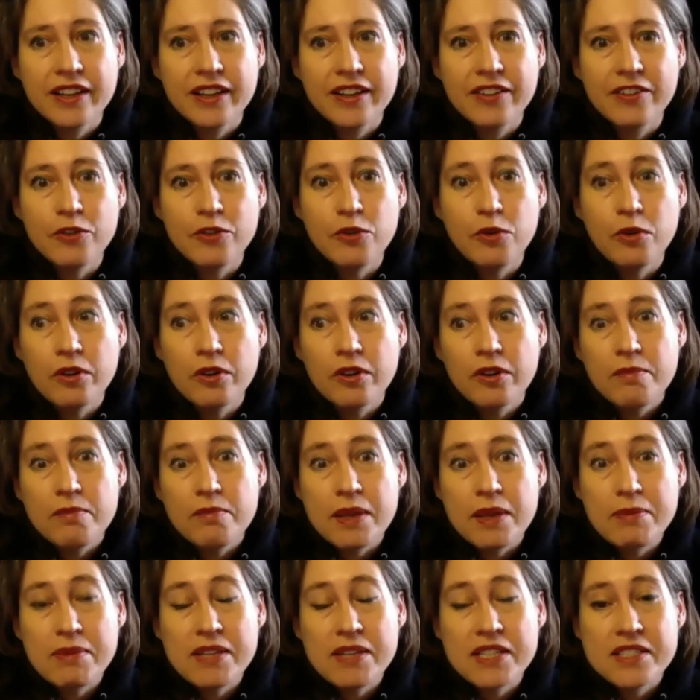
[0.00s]
Or
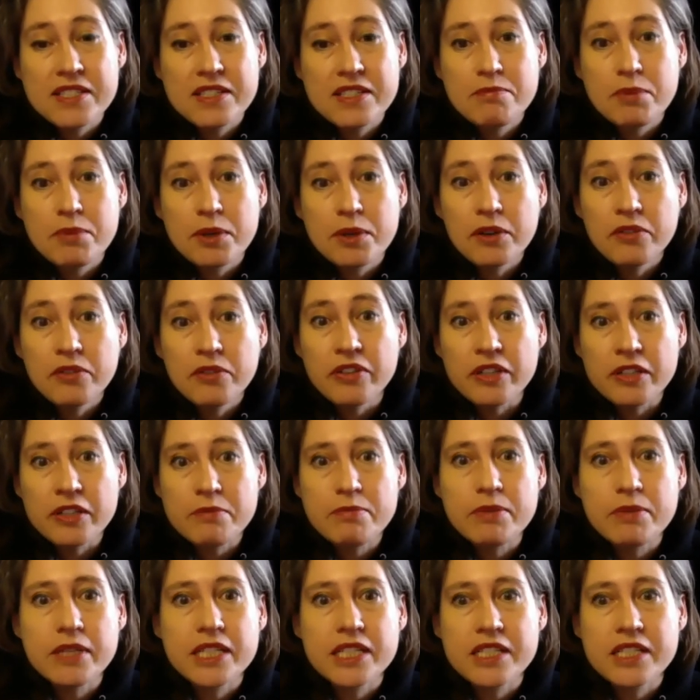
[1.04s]
maybe it's imperfect,
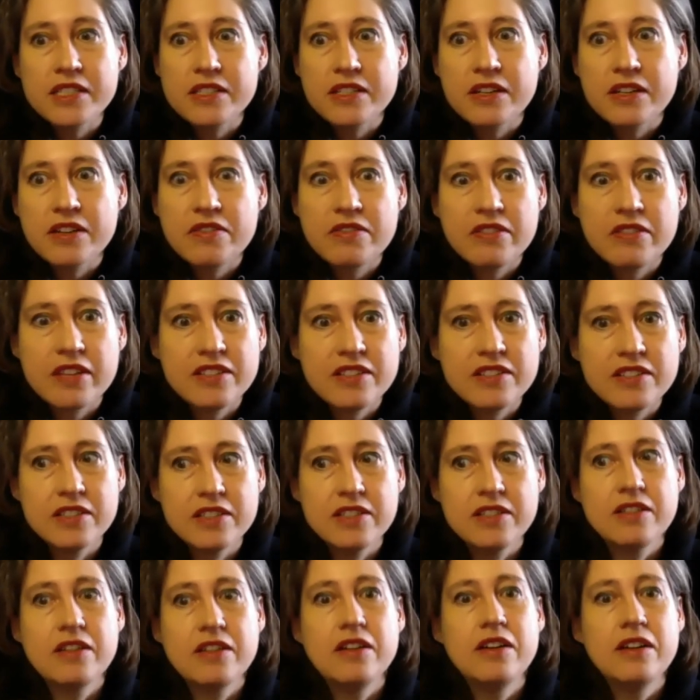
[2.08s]
but it's
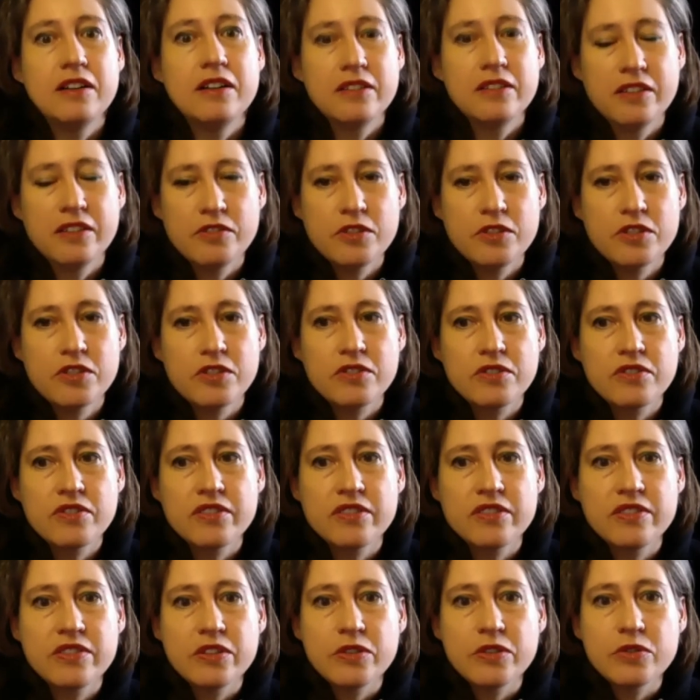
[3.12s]
authentic. Those are
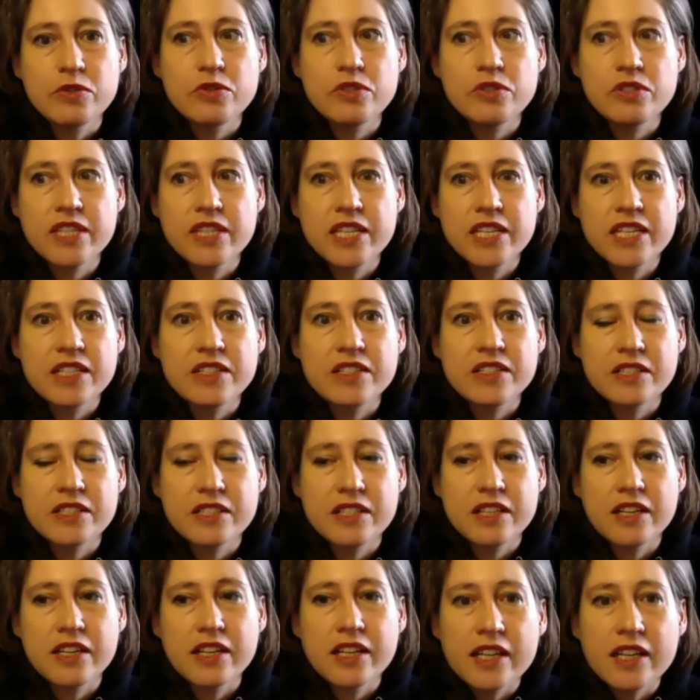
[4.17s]
those things
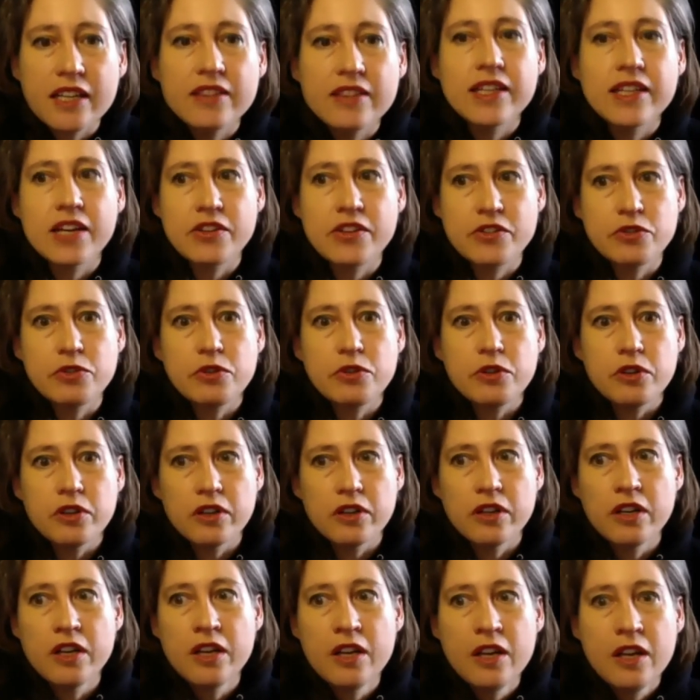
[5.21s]
in that door
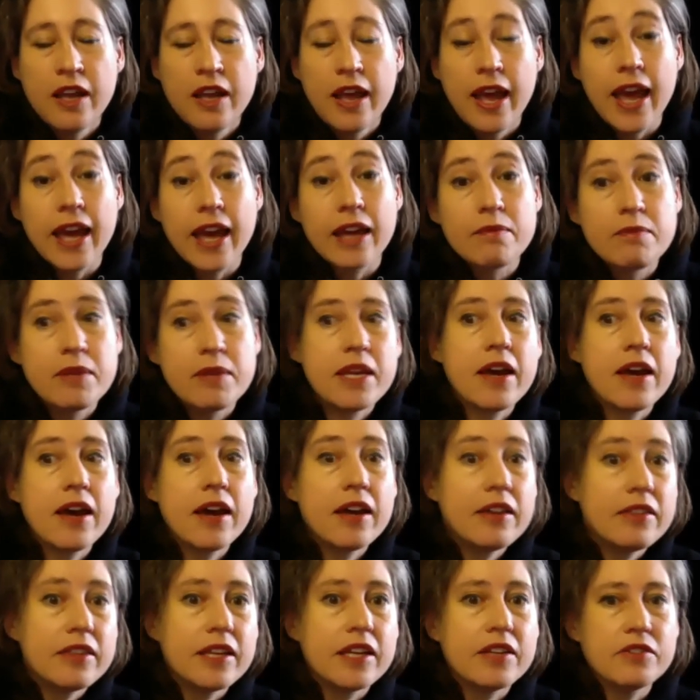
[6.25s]
and
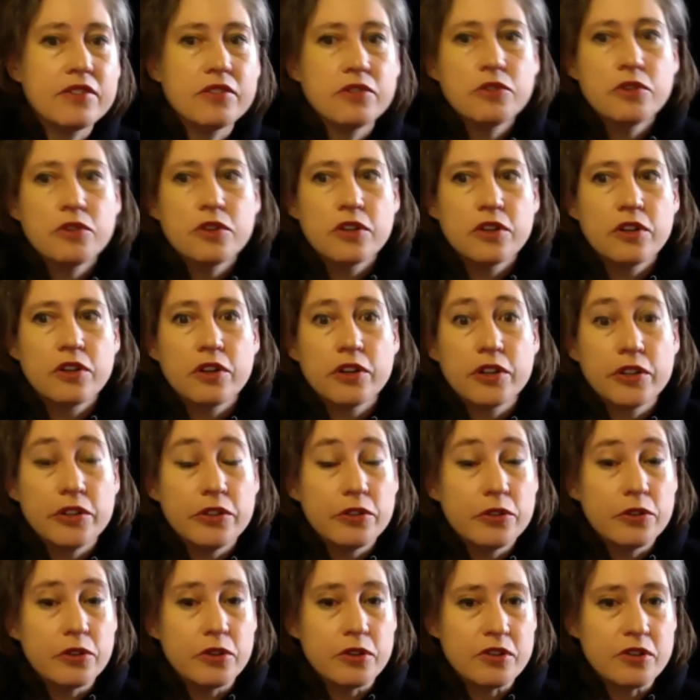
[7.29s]
behind that door are
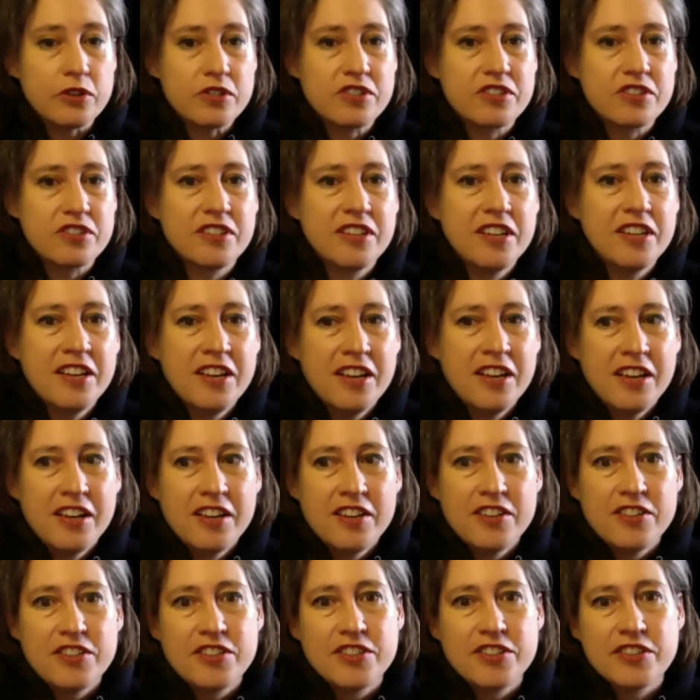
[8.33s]
yours.
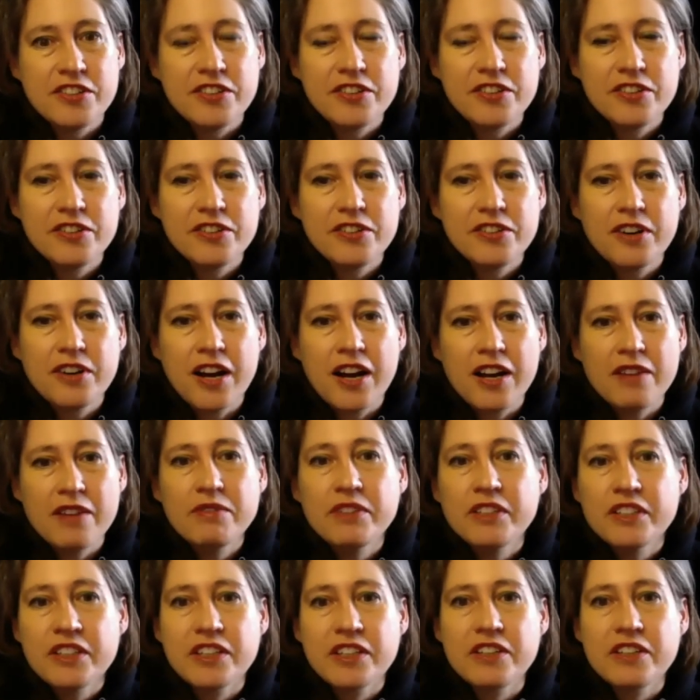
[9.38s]
So I'm
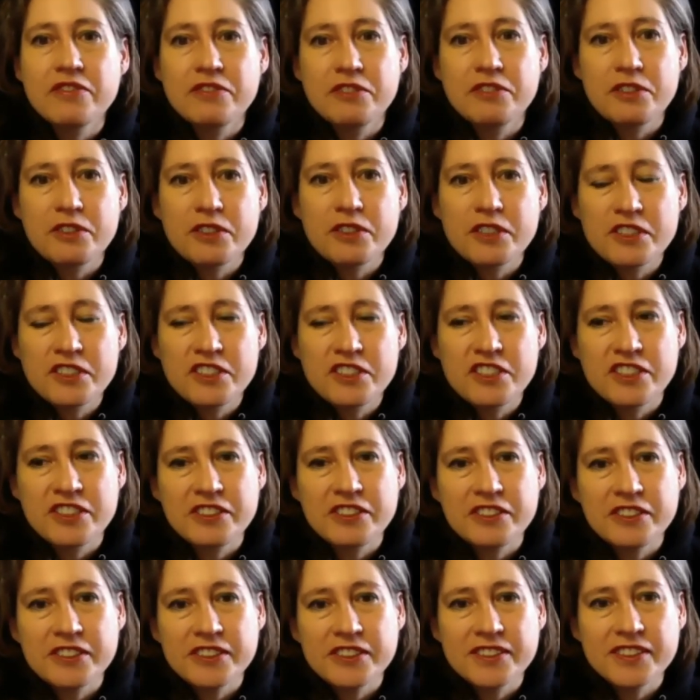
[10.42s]
looking forward
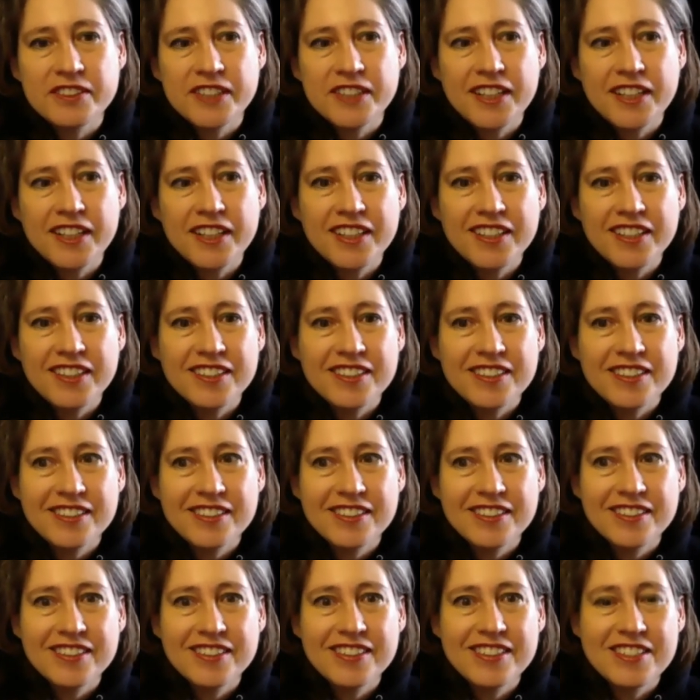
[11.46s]
to
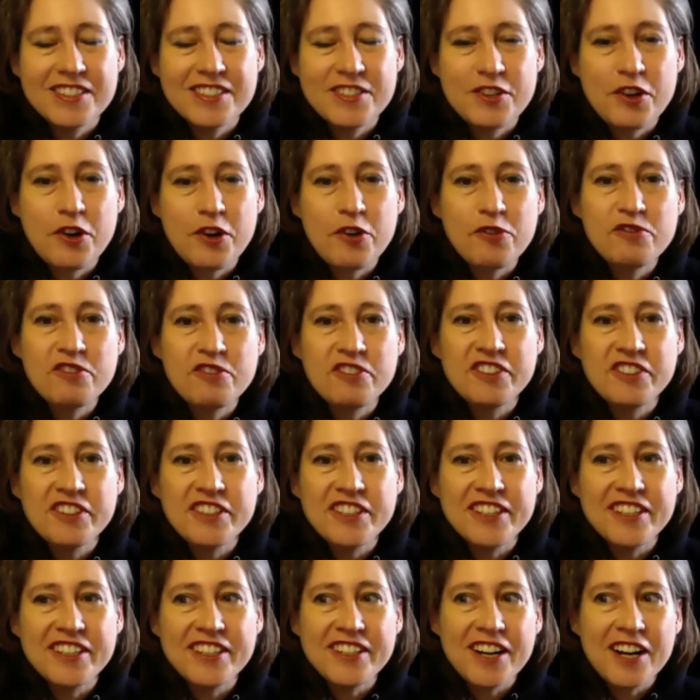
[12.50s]
this,
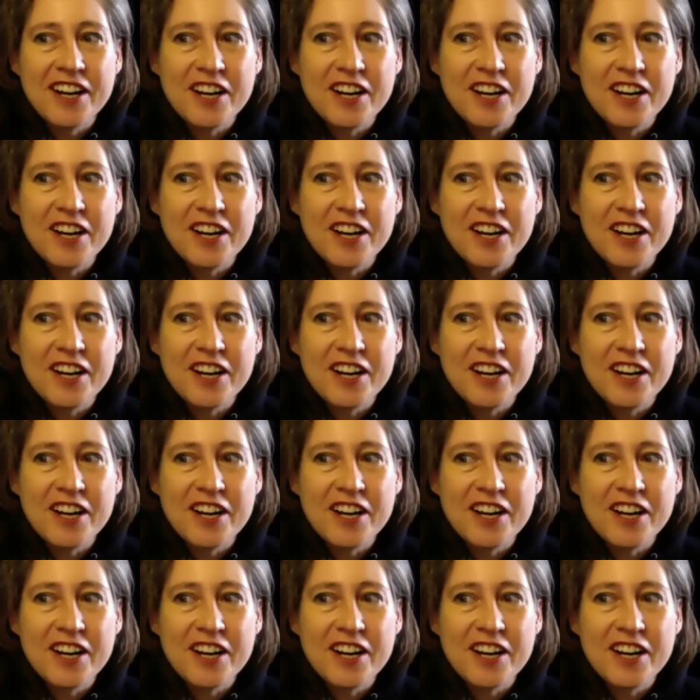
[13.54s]
hopefully